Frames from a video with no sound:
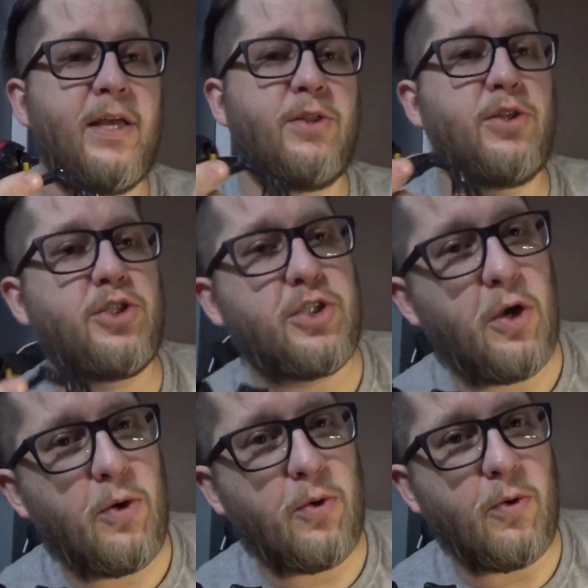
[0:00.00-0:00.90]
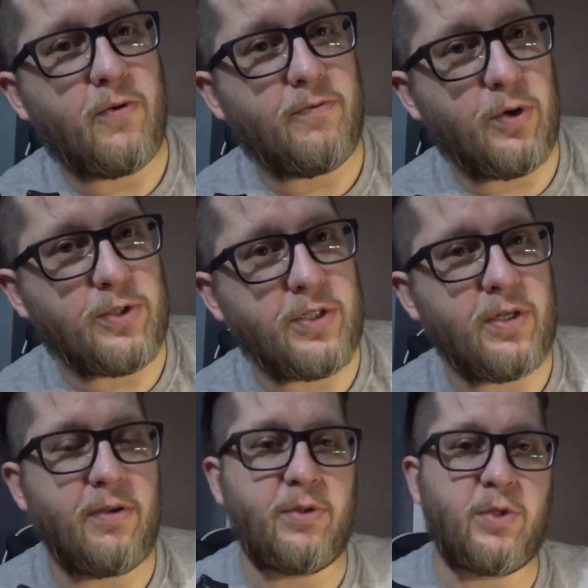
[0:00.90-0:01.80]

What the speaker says: the show version of the